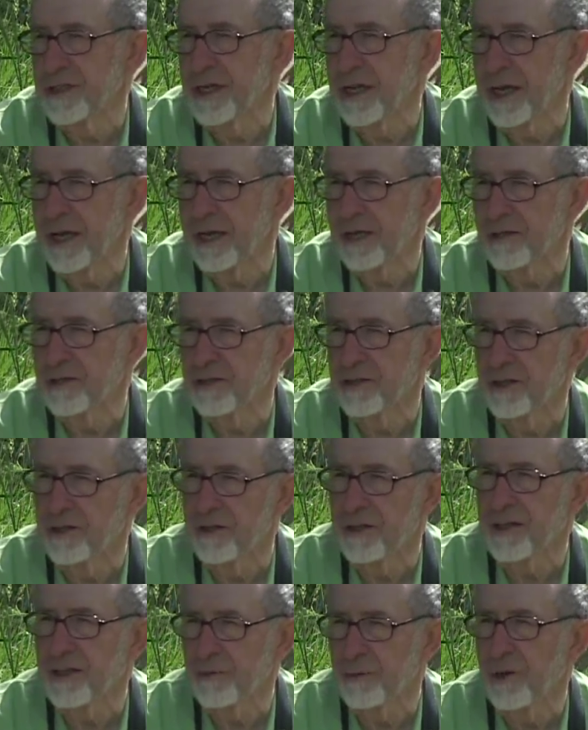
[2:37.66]
he hatched. I
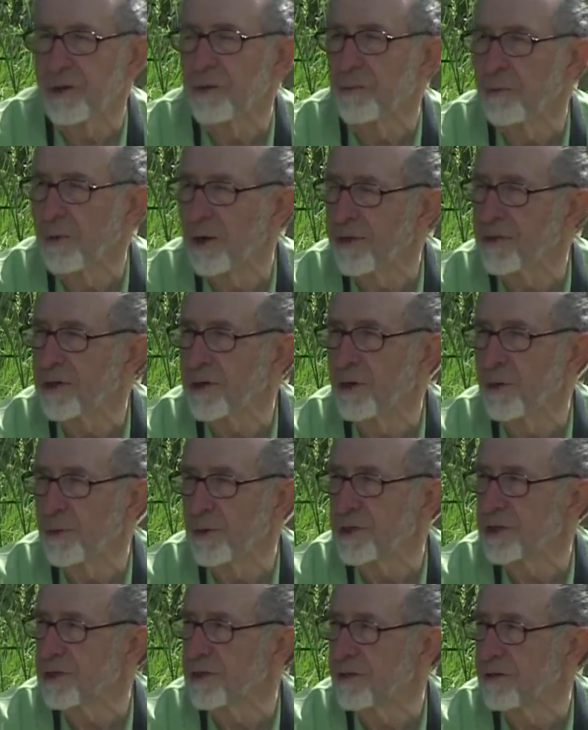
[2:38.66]
think about a month ago
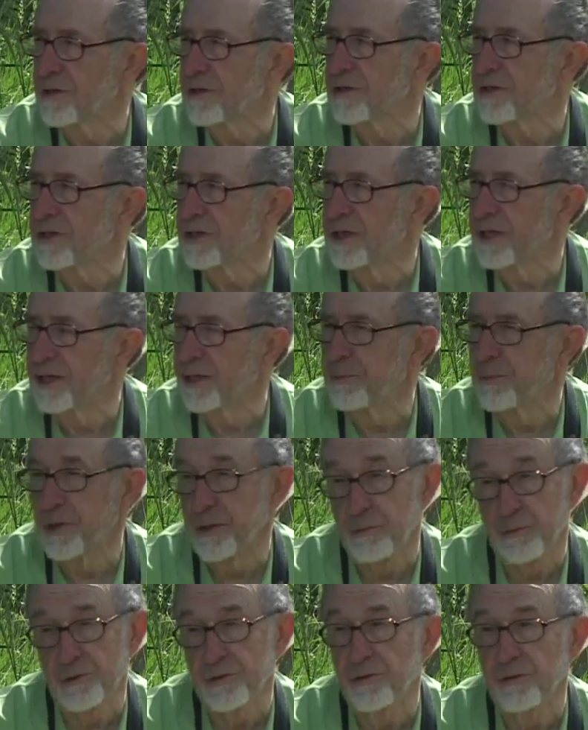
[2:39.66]
we started seeing him, and
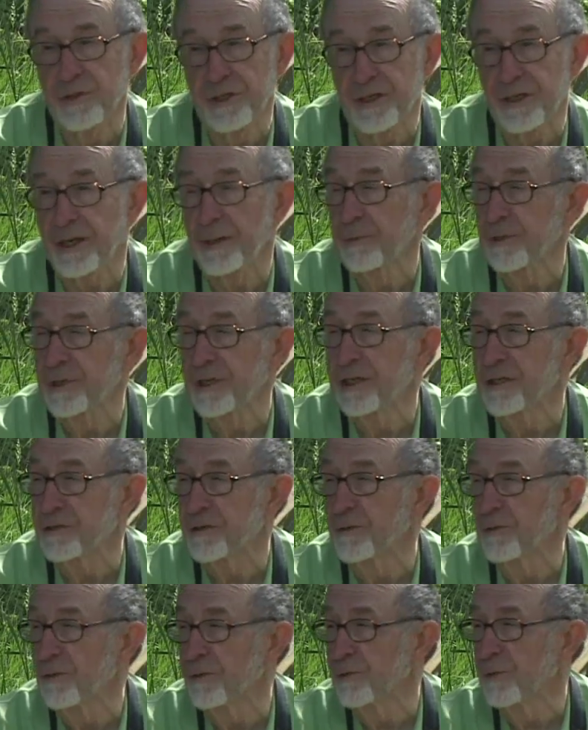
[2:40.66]
he was only a couple days
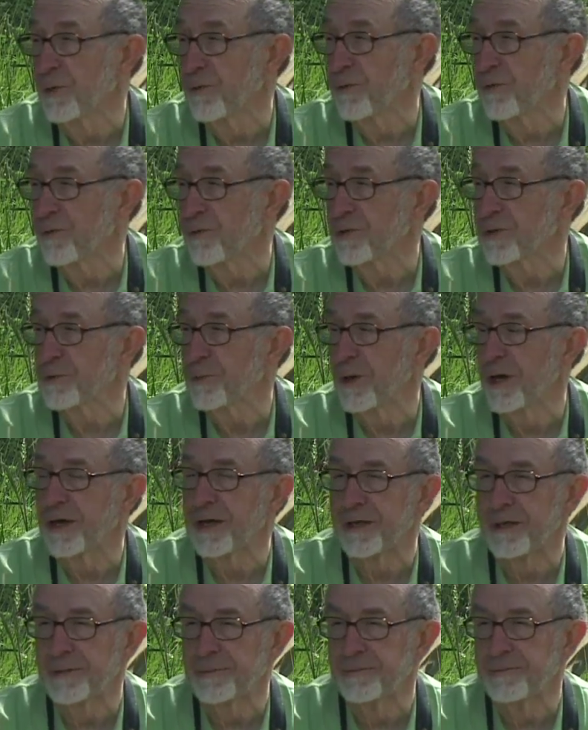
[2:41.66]
old when we first
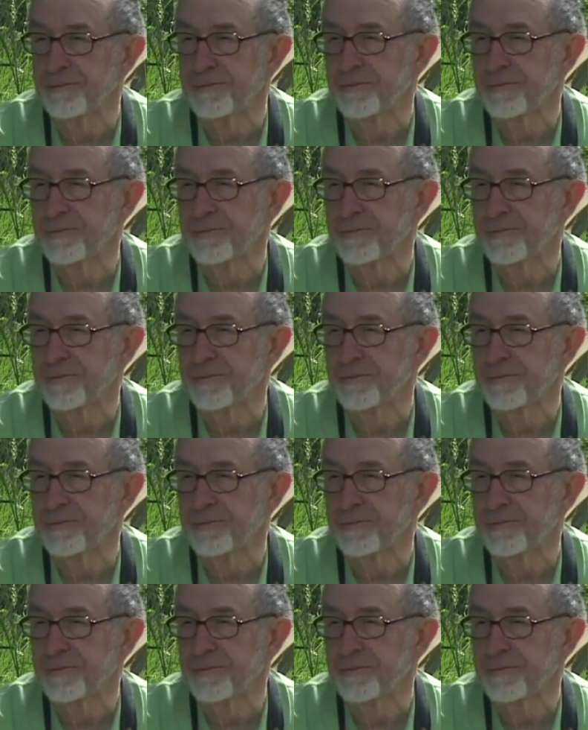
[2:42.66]
spotted him.